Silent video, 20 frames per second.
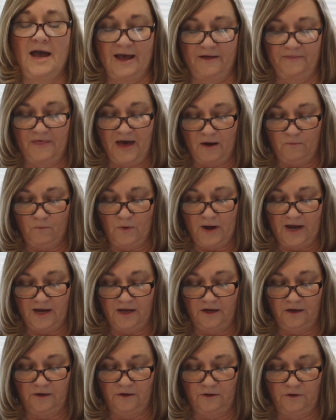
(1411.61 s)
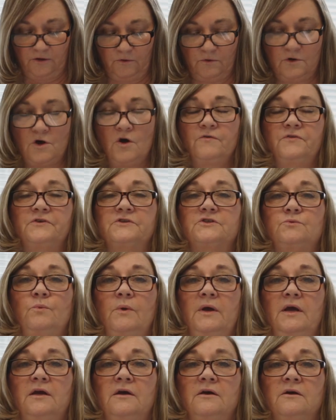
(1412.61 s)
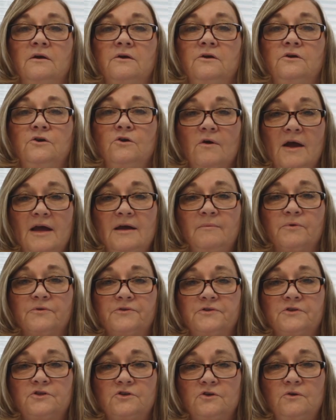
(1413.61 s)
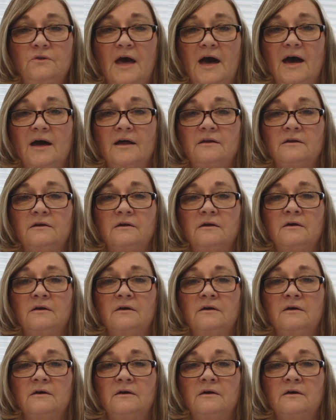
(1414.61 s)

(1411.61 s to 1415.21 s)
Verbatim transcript: And that way, you know this week you're able to do that.